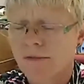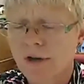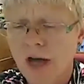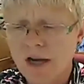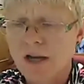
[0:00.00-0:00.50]

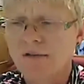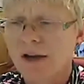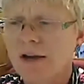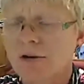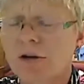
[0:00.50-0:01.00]
not enough
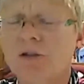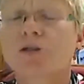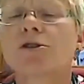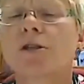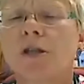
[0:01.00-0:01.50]

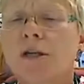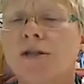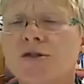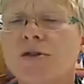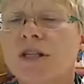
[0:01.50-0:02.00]
agriculture
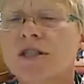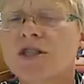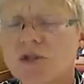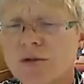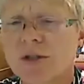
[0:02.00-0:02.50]
trained
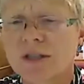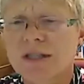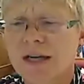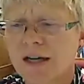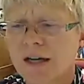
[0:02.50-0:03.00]

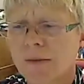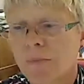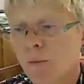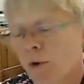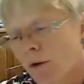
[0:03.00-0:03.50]
students.
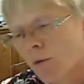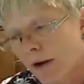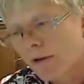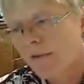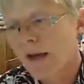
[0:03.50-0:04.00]
We're
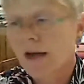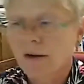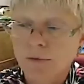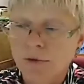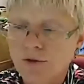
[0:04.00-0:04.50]
aware of that.
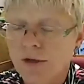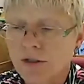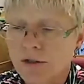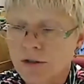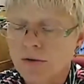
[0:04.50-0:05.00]
We're
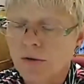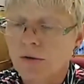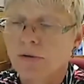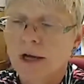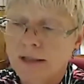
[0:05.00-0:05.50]
trying to
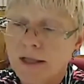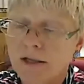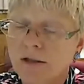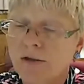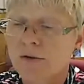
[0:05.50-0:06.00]
correct that
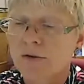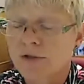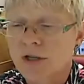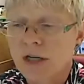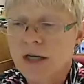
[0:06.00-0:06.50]
at the
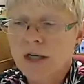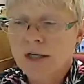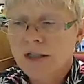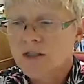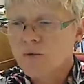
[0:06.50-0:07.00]
university.
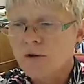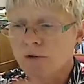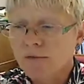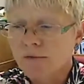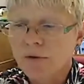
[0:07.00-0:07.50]
Is one
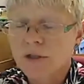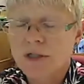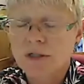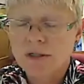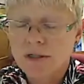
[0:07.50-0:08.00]
of the
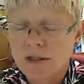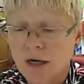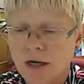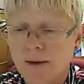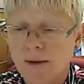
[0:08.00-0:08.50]
focuses.
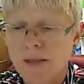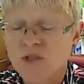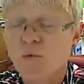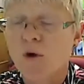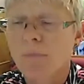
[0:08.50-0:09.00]

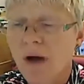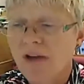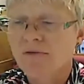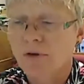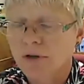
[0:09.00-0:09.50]
It's one of
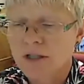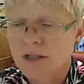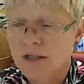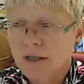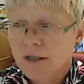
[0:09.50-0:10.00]
my
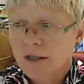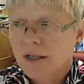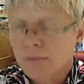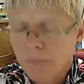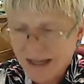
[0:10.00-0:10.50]
focus
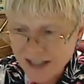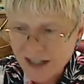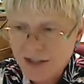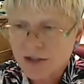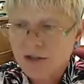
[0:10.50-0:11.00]
in my
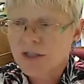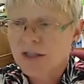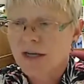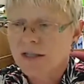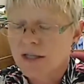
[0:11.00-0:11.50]
10
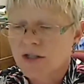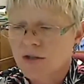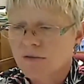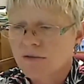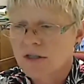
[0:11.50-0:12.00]
years as I
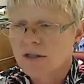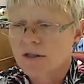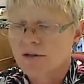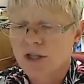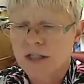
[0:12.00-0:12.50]
served as
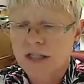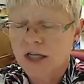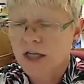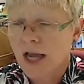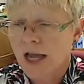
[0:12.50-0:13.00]
associate
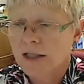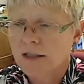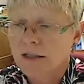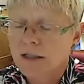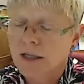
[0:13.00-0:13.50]
dean,
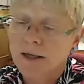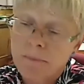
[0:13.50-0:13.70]
and